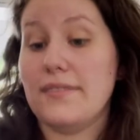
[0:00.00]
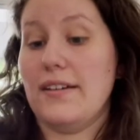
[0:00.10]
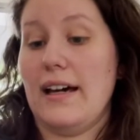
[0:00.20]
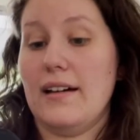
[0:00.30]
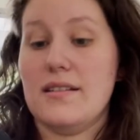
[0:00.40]

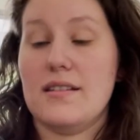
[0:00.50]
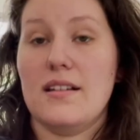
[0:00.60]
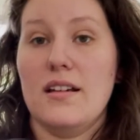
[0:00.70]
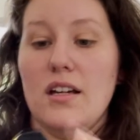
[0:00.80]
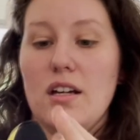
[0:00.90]

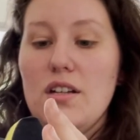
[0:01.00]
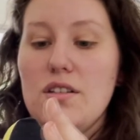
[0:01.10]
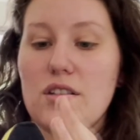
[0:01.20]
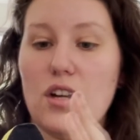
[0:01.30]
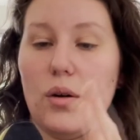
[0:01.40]
fast.
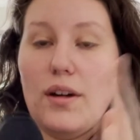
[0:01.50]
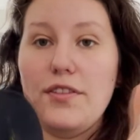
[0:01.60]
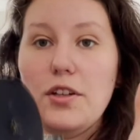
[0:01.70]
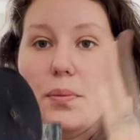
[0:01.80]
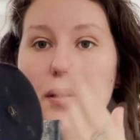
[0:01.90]
So
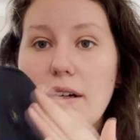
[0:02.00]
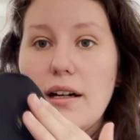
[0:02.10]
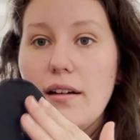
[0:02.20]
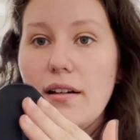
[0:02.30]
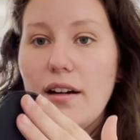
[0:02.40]
if you
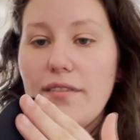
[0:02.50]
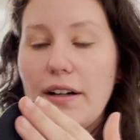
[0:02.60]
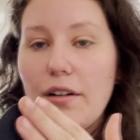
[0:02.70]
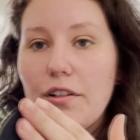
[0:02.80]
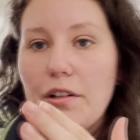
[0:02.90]
put a
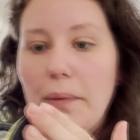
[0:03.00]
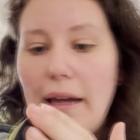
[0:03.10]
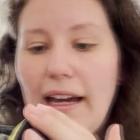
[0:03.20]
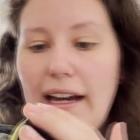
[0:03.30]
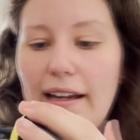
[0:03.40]
Velcro
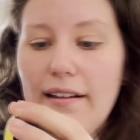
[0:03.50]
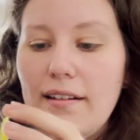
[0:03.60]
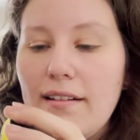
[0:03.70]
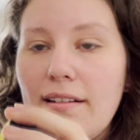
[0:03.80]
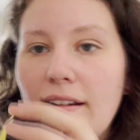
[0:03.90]
pad
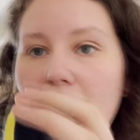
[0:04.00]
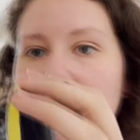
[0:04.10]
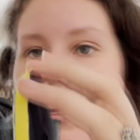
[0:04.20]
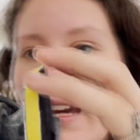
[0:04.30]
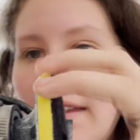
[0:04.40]

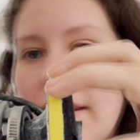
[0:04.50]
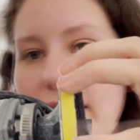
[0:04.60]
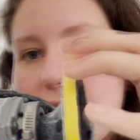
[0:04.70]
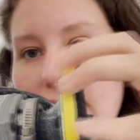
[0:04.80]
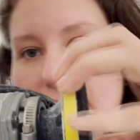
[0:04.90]
and
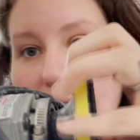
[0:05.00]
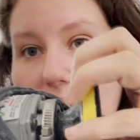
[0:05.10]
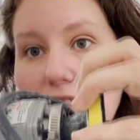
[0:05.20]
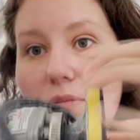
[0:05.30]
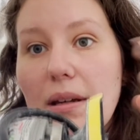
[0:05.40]
this
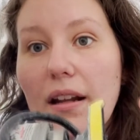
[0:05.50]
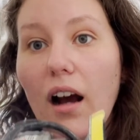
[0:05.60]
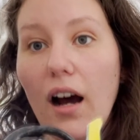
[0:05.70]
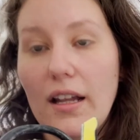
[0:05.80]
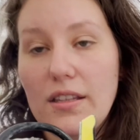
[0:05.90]
attachment
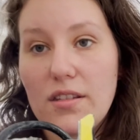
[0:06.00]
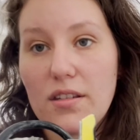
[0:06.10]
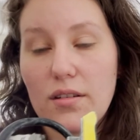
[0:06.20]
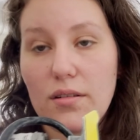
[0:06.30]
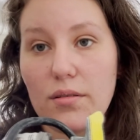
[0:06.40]

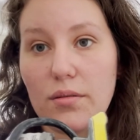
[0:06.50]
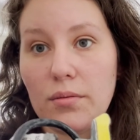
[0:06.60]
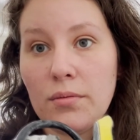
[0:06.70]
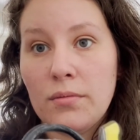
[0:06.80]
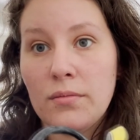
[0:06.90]

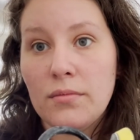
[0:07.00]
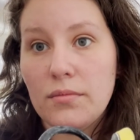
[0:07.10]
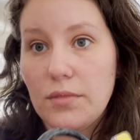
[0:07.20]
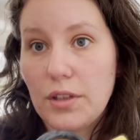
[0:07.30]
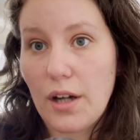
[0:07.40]
onto
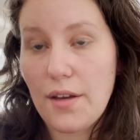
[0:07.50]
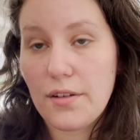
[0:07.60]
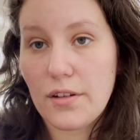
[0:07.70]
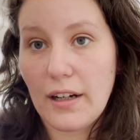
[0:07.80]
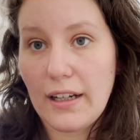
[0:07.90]
your
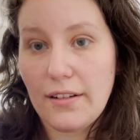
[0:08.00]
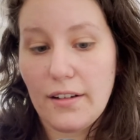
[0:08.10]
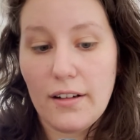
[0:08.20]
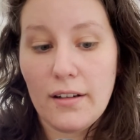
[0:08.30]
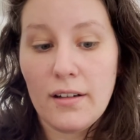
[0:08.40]
other
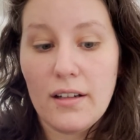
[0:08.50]
grinder,